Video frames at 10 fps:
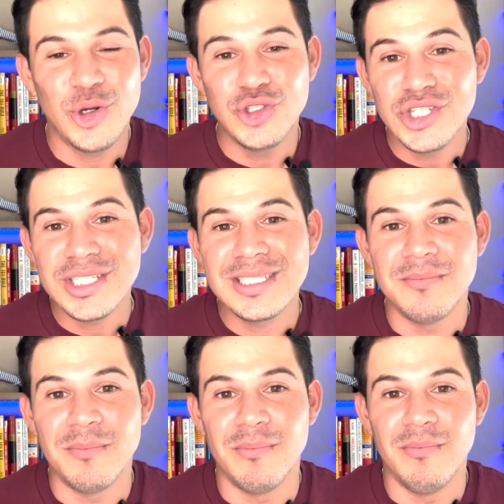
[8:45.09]
They're just
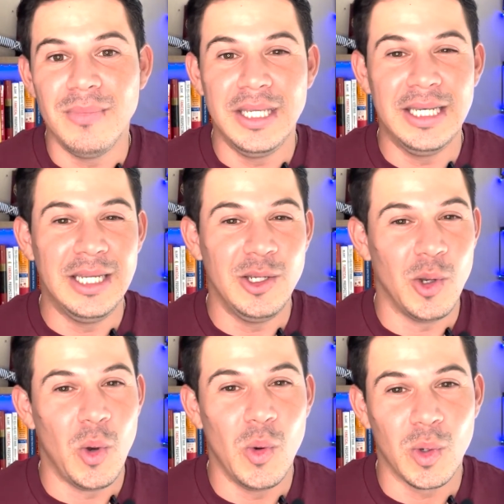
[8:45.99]

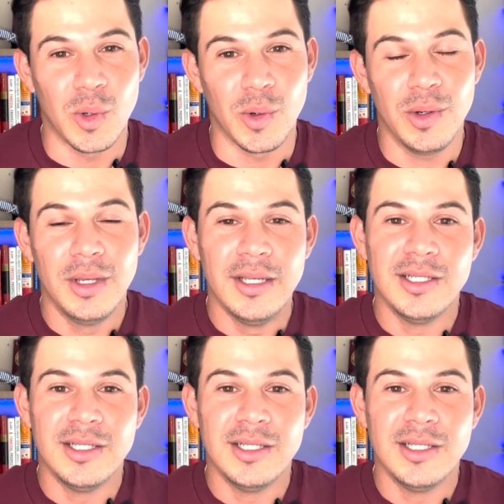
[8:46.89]
mediocre.